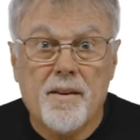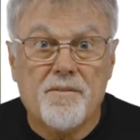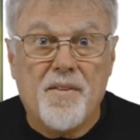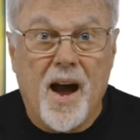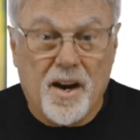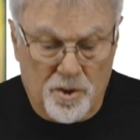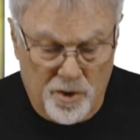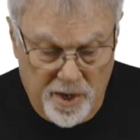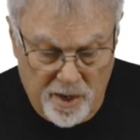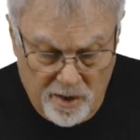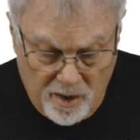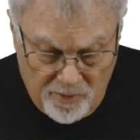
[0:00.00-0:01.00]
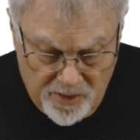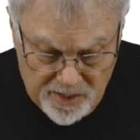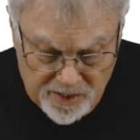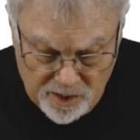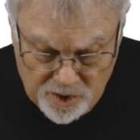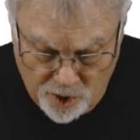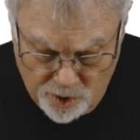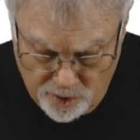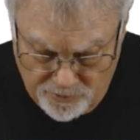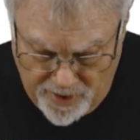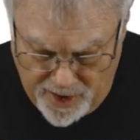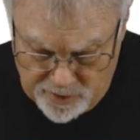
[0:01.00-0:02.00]
factor here are these
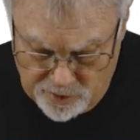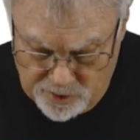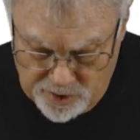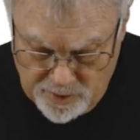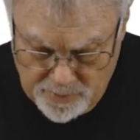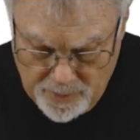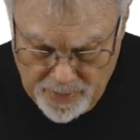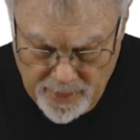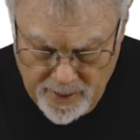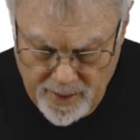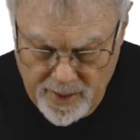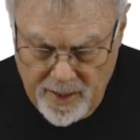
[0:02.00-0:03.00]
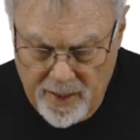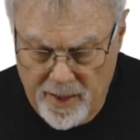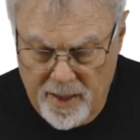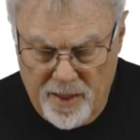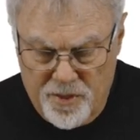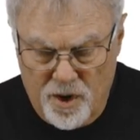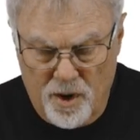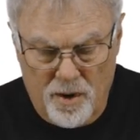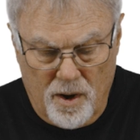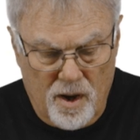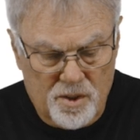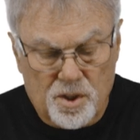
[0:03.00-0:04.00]
internal factors. And
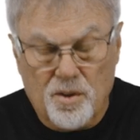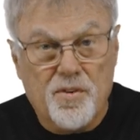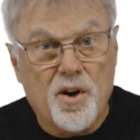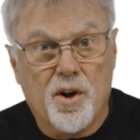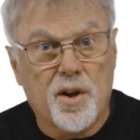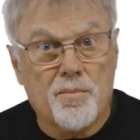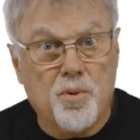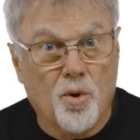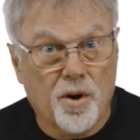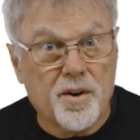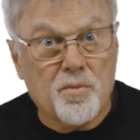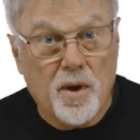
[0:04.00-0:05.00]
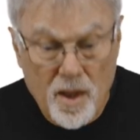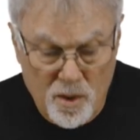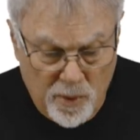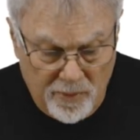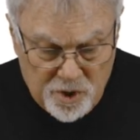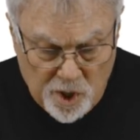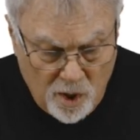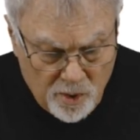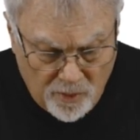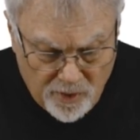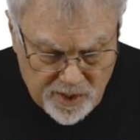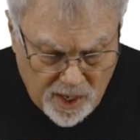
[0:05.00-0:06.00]
they're also very important. We've
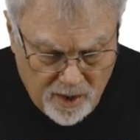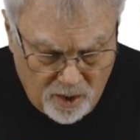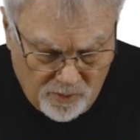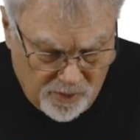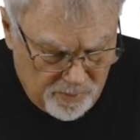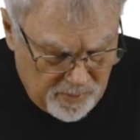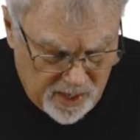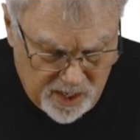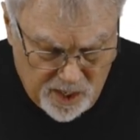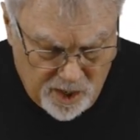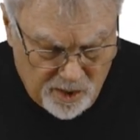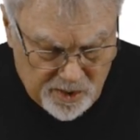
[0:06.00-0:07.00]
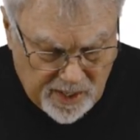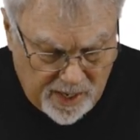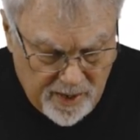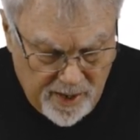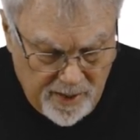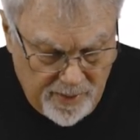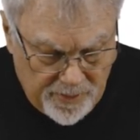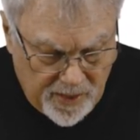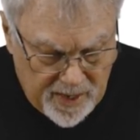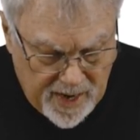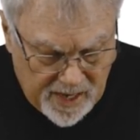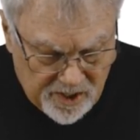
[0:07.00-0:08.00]
shown over many years that
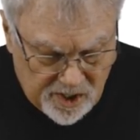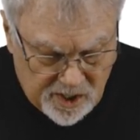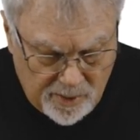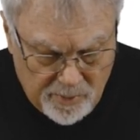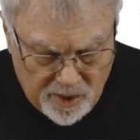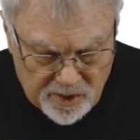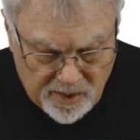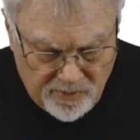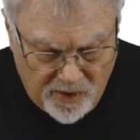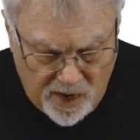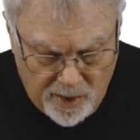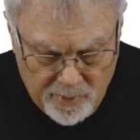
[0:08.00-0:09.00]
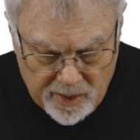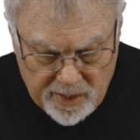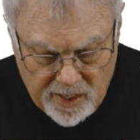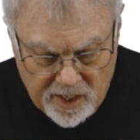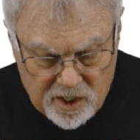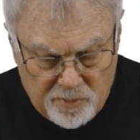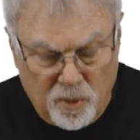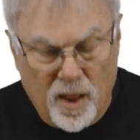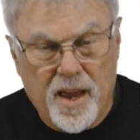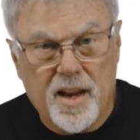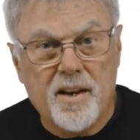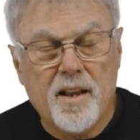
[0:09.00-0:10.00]
the nest stimulus environment can
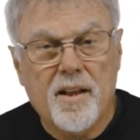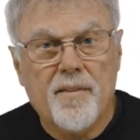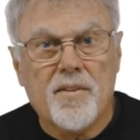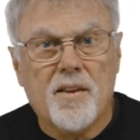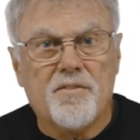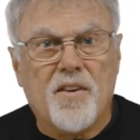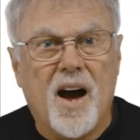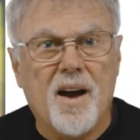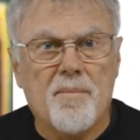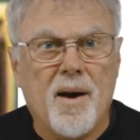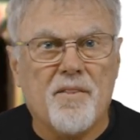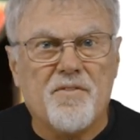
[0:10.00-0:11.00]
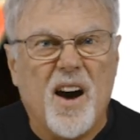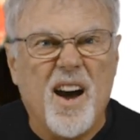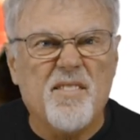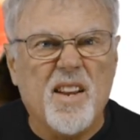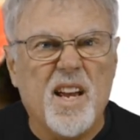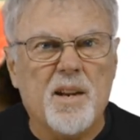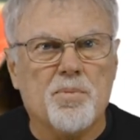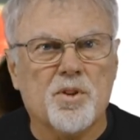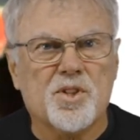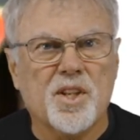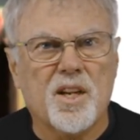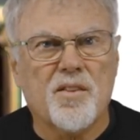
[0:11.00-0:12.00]
explain about 5 to
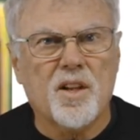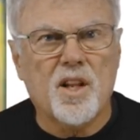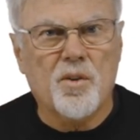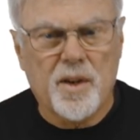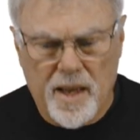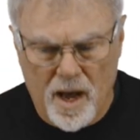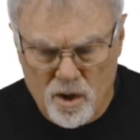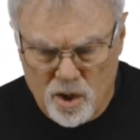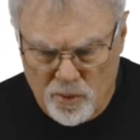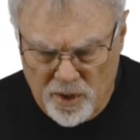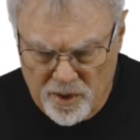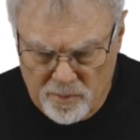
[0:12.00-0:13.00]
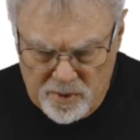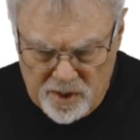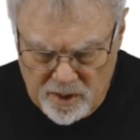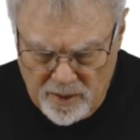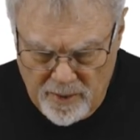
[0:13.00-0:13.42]
8% of the loading algorithms.